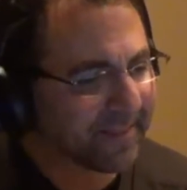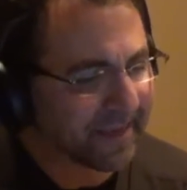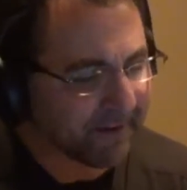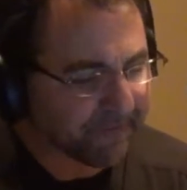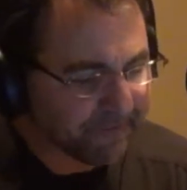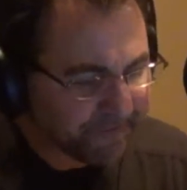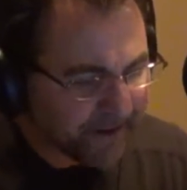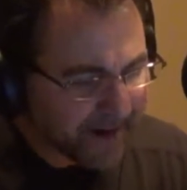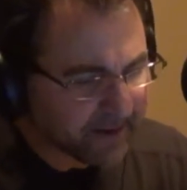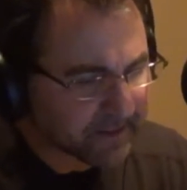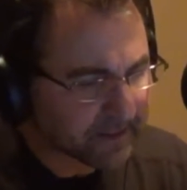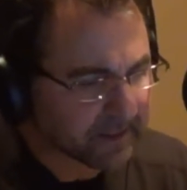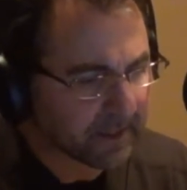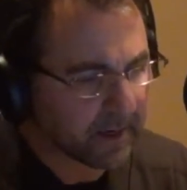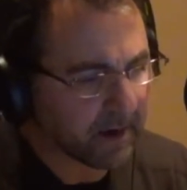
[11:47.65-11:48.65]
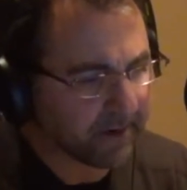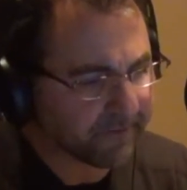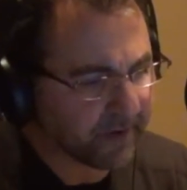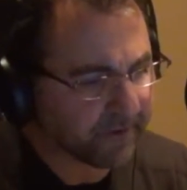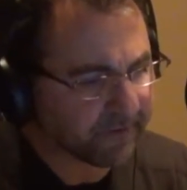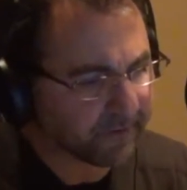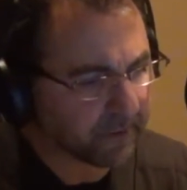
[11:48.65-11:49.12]
the effects
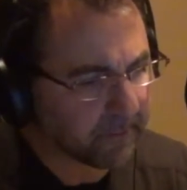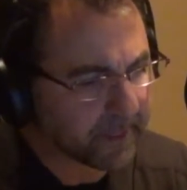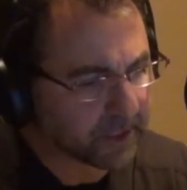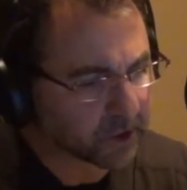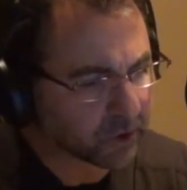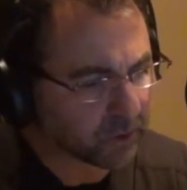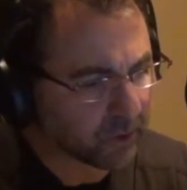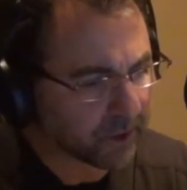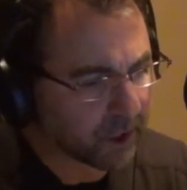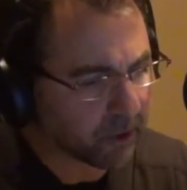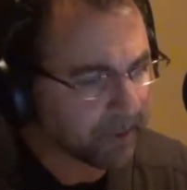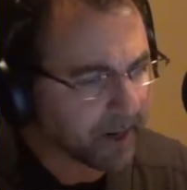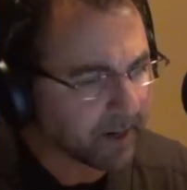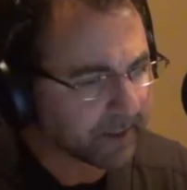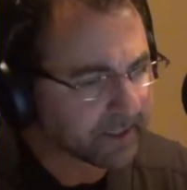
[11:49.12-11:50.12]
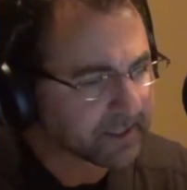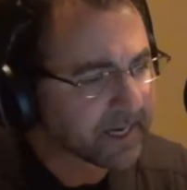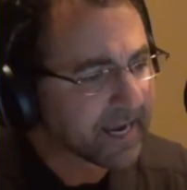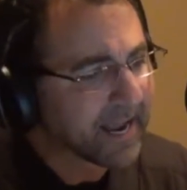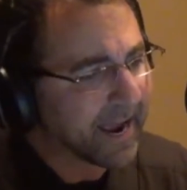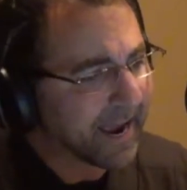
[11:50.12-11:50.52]
of inflammation on our bodies,